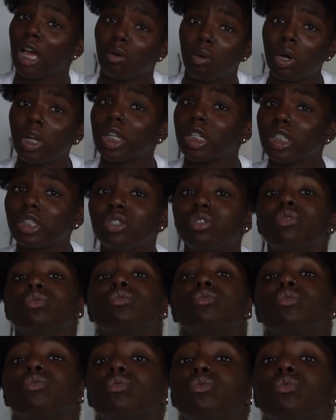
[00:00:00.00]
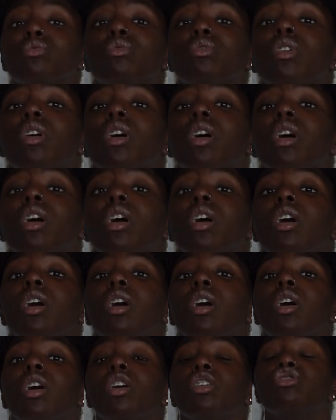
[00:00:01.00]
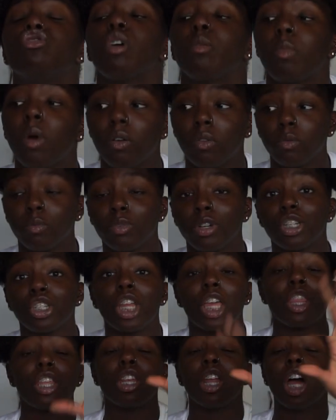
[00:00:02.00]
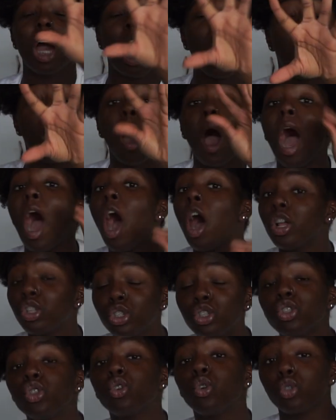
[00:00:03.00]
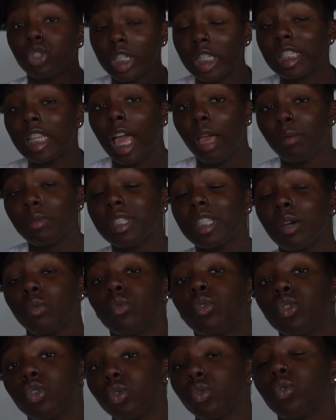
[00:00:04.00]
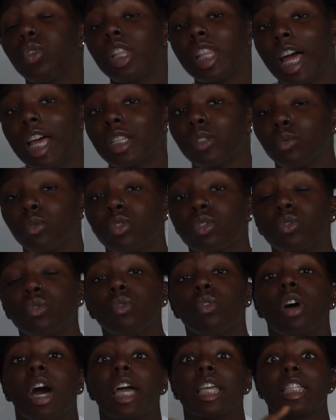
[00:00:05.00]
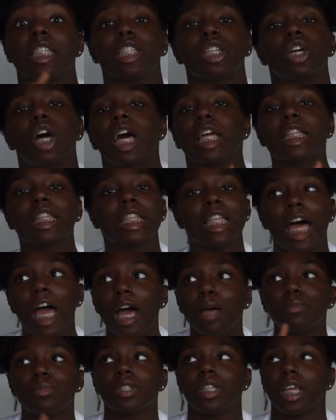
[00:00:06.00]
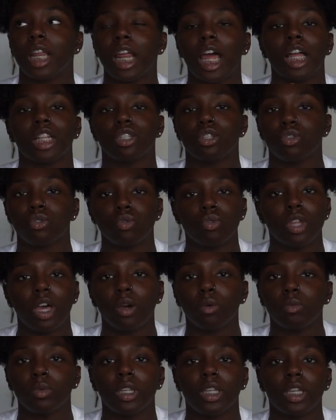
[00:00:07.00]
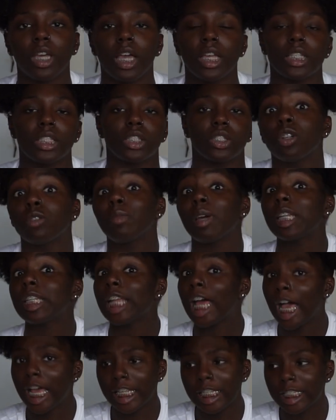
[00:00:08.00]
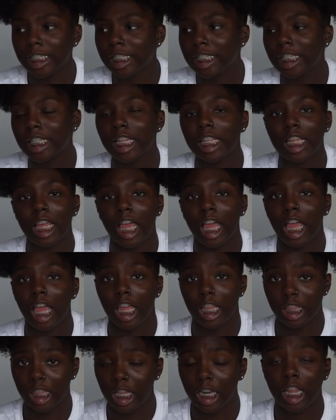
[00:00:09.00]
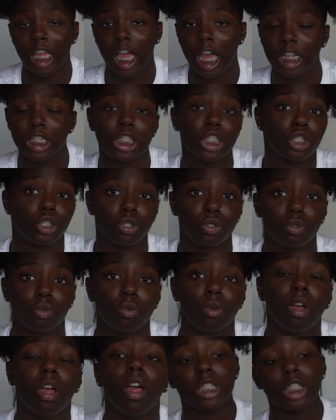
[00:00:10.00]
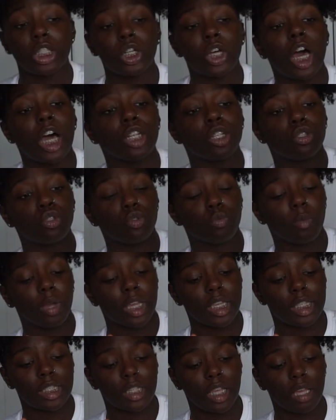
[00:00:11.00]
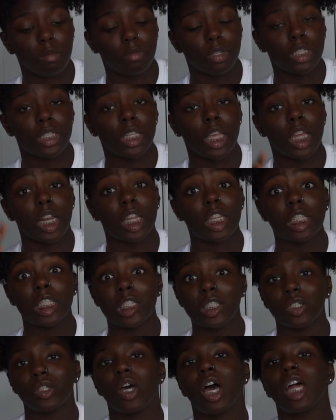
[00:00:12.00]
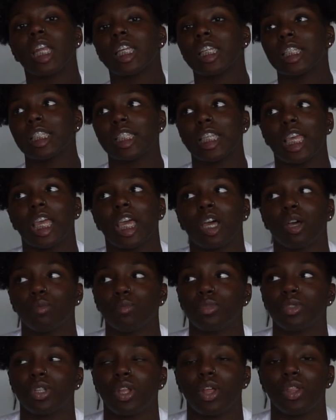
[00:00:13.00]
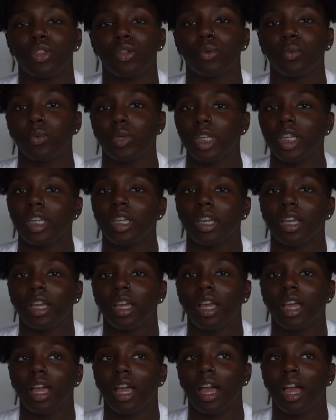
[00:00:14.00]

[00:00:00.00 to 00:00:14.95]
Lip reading: Like, I wanted to jump off a bridge. And then on those assignments that were due the last week of school, I still had labs that I had to do that week. I still had my tests and that I had to do. So I still had to do my assignments, and I still had exams the week